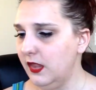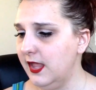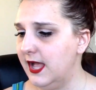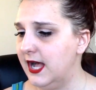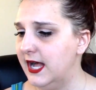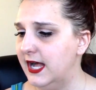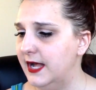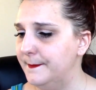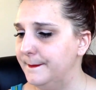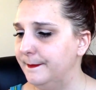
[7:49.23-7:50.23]

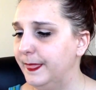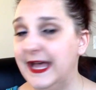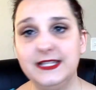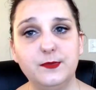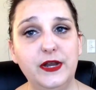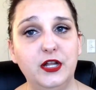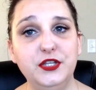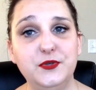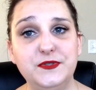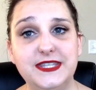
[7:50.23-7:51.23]
that's what I'll
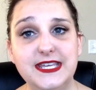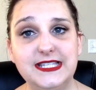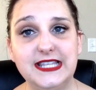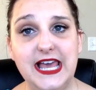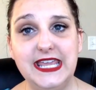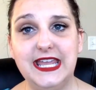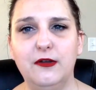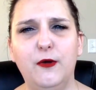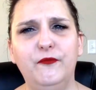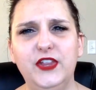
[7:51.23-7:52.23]
use this like, and
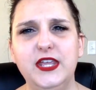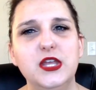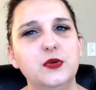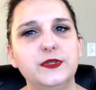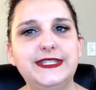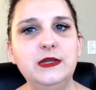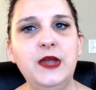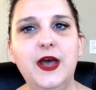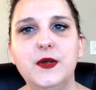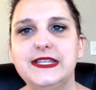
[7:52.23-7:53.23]
hopefully we'll see
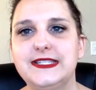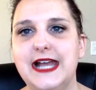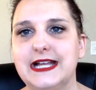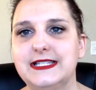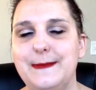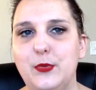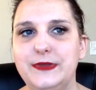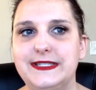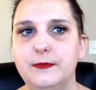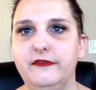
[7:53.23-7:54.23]
how it stacks up
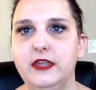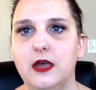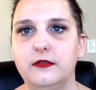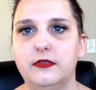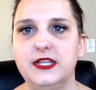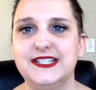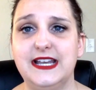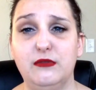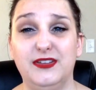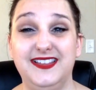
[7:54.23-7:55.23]
with some of the other things that
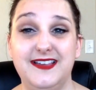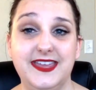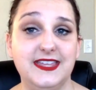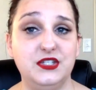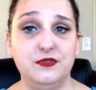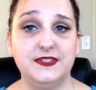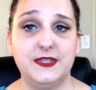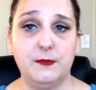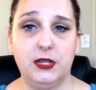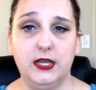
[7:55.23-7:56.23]
I really like that do the
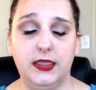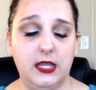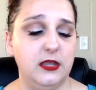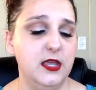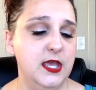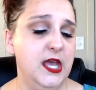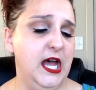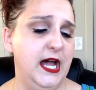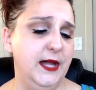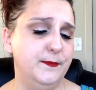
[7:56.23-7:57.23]
same kind of thing.
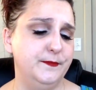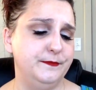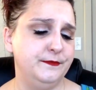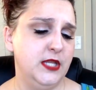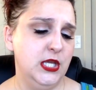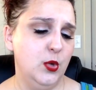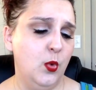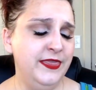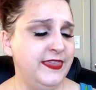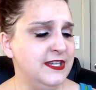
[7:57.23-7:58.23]

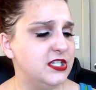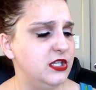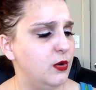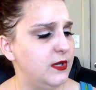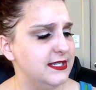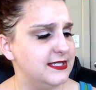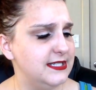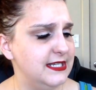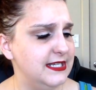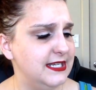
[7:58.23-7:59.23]
One thing to note is
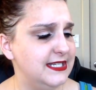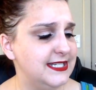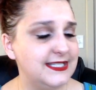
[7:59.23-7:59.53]
it's